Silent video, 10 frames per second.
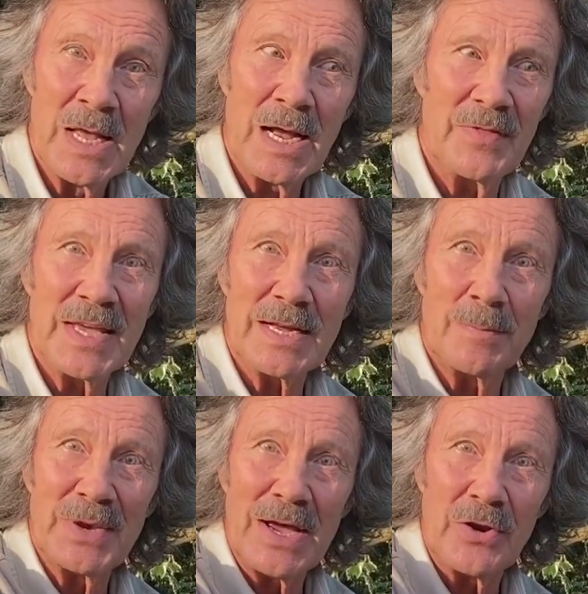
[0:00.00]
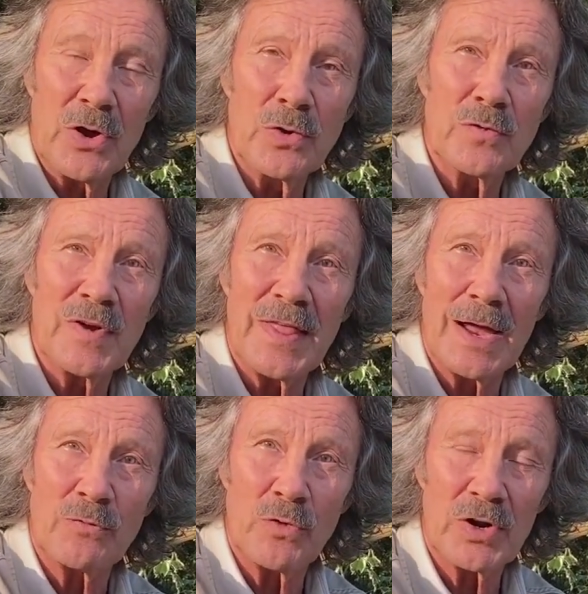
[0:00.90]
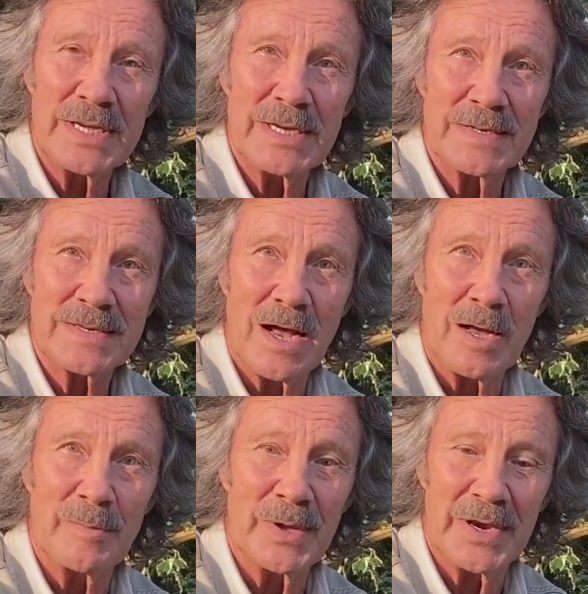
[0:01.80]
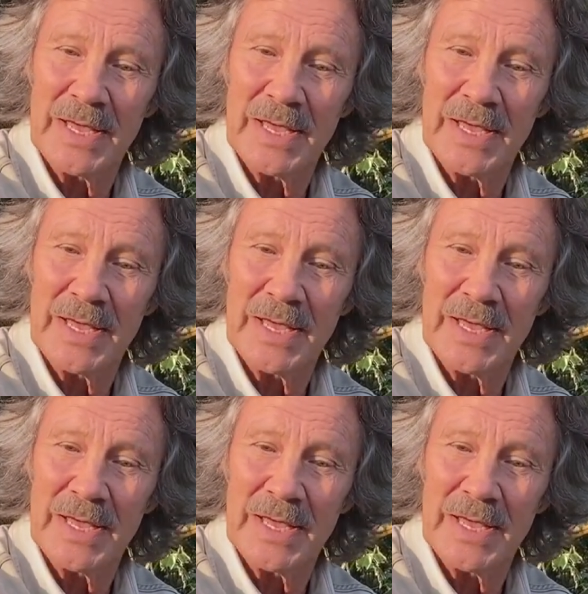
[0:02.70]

And they come down over that rocky escarpment